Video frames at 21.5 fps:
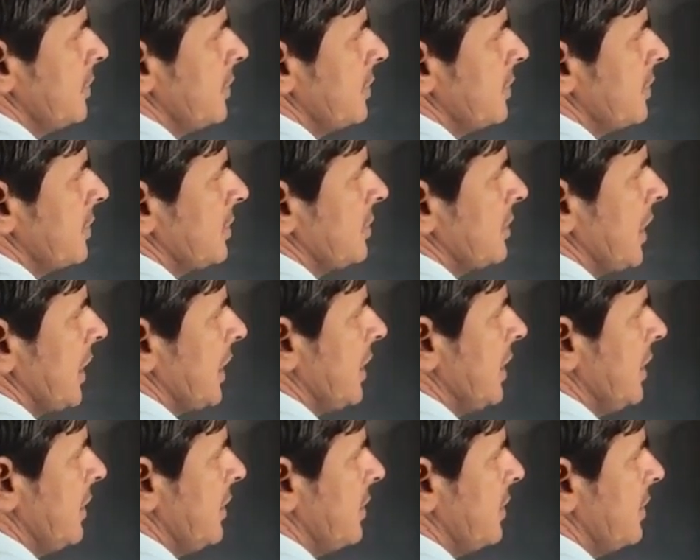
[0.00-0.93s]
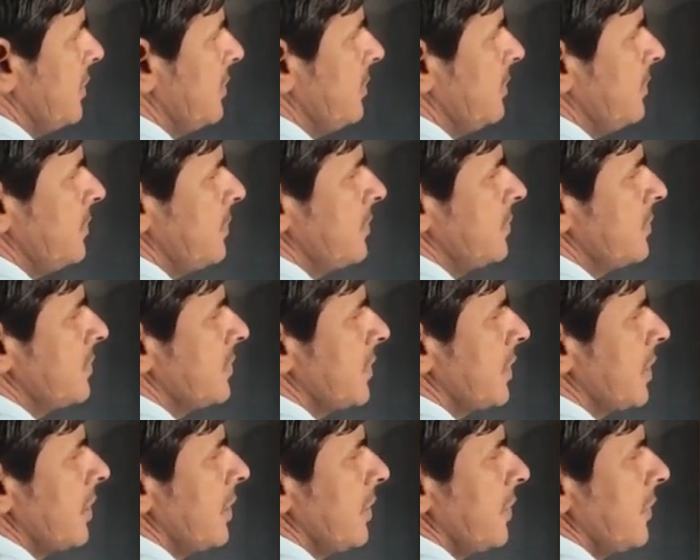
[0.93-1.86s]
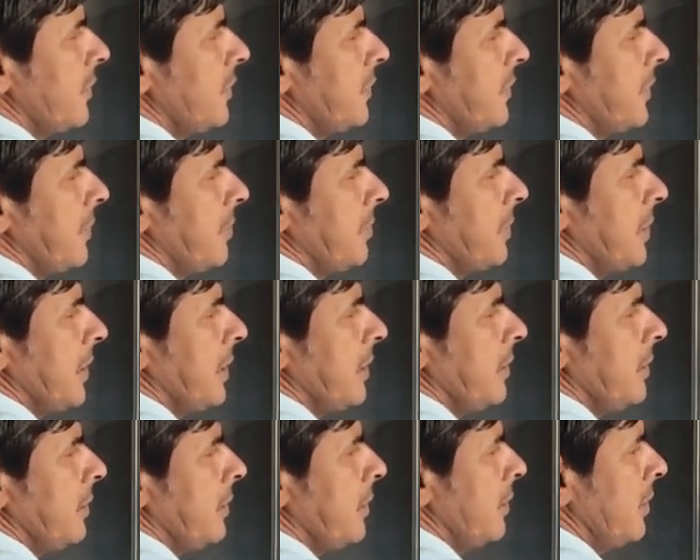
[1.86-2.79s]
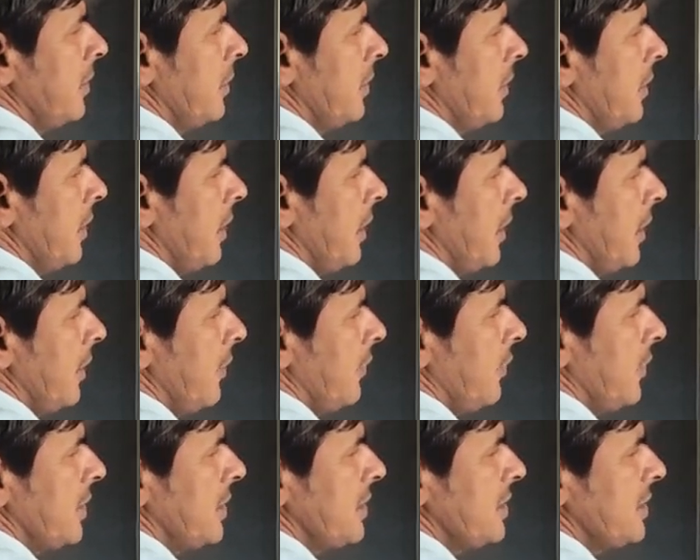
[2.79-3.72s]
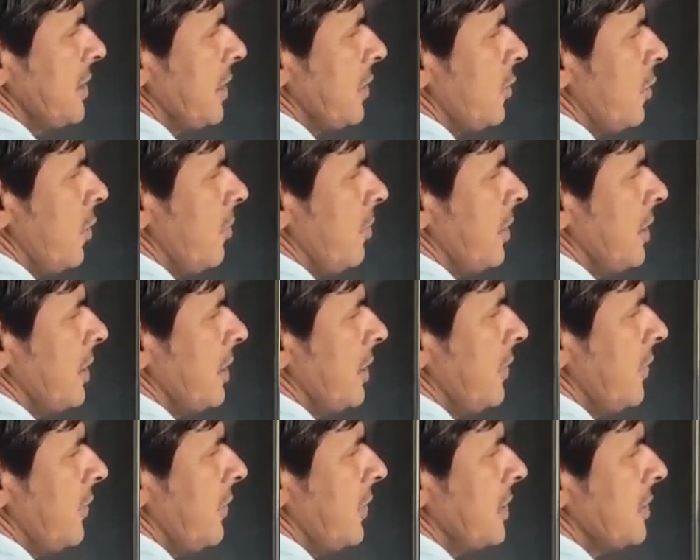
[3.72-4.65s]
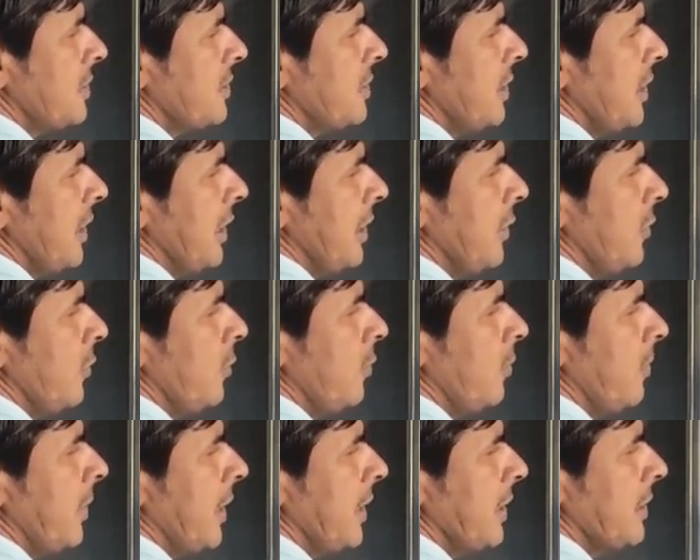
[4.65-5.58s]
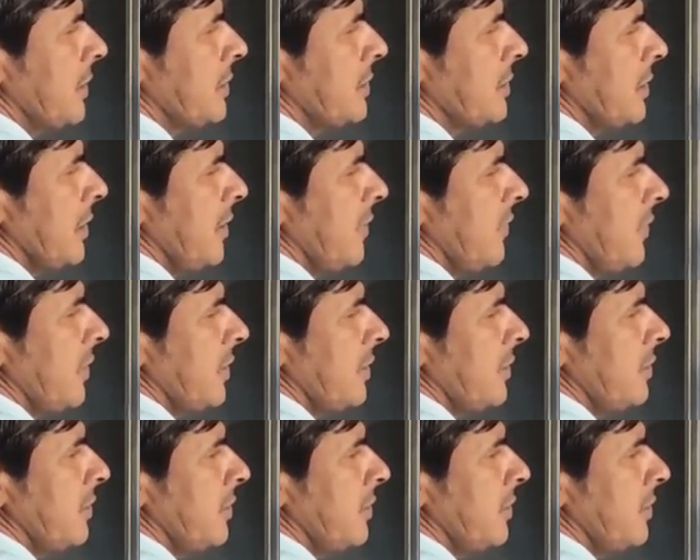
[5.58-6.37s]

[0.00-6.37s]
second term 15, and what is the common difference? A2 minus A1.